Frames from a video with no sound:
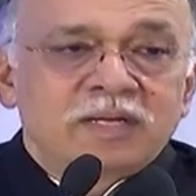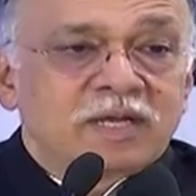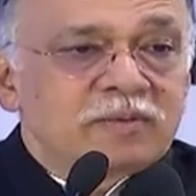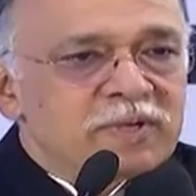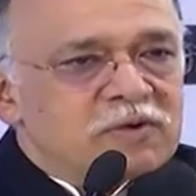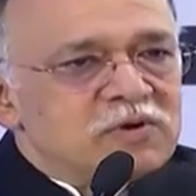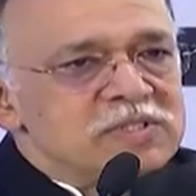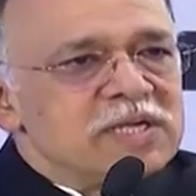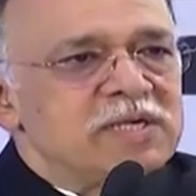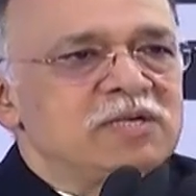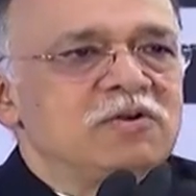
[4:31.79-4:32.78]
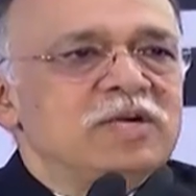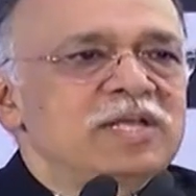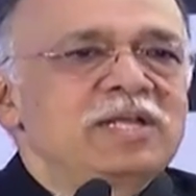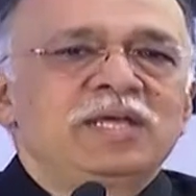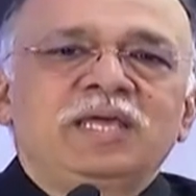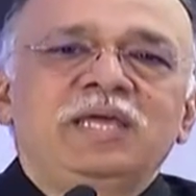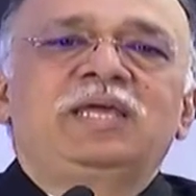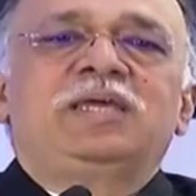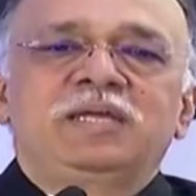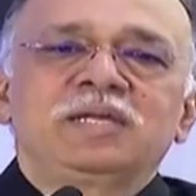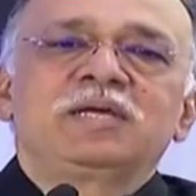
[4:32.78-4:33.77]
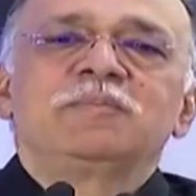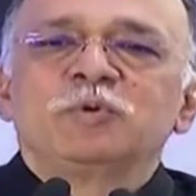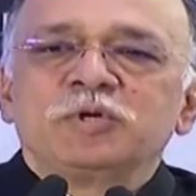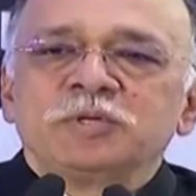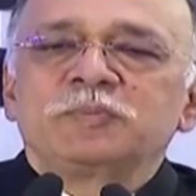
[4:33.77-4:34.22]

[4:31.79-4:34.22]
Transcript: And because I had got an A in computer